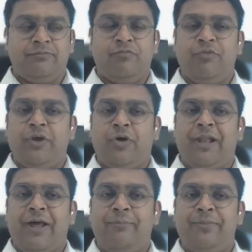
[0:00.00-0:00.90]
We all
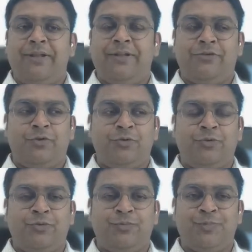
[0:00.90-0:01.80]
have been
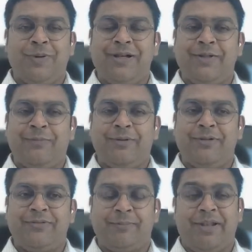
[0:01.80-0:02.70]
through
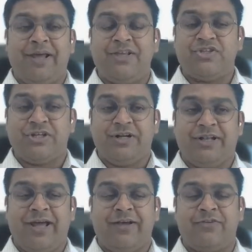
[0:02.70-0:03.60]
multiple supply chain
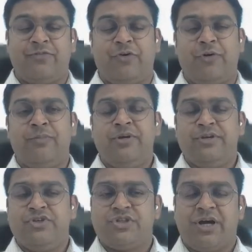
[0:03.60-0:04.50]
attacks, from
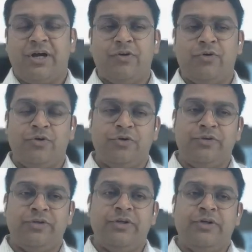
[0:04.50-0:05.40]
Shah
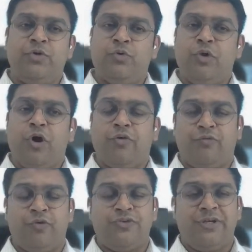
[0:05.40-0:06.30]
Hulud to
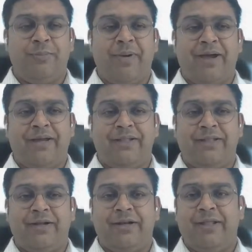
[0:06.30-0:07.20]
Log4j back in
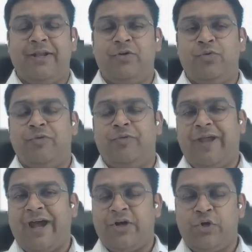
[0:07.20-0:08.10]
the day to
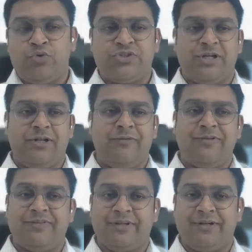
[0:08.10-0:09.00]
React to Shell
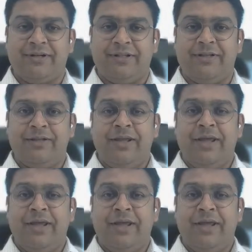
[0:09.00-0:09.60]
recently.